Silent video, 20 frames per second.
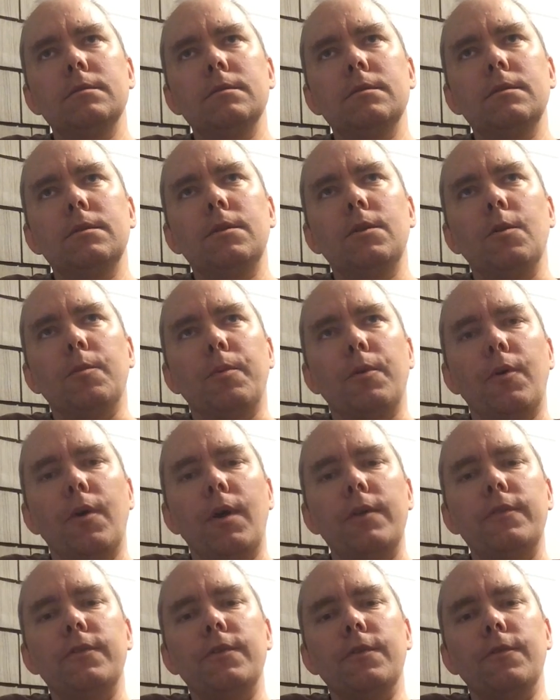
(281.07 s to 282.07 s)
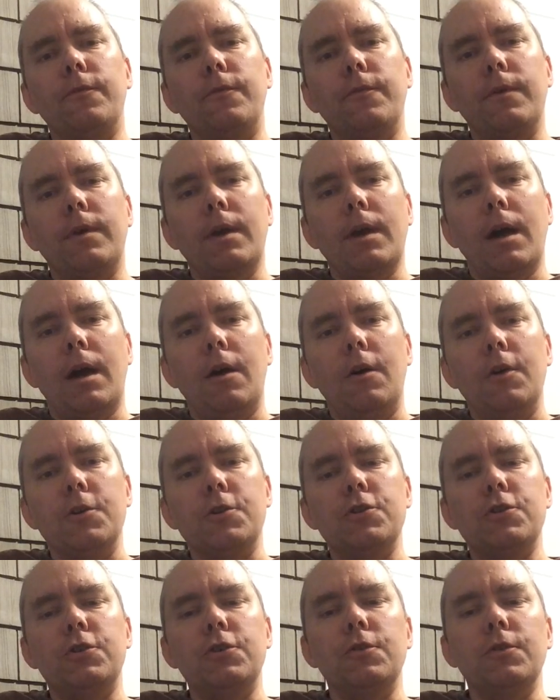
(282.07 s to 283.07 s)
progressive
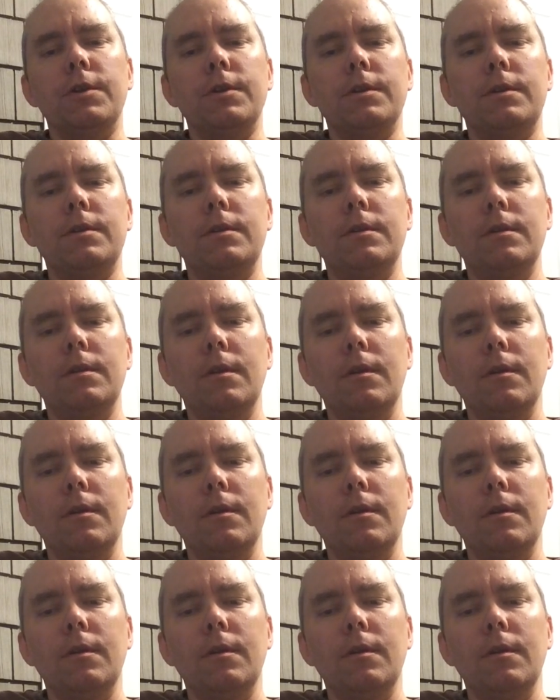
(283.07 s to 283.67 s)
college student,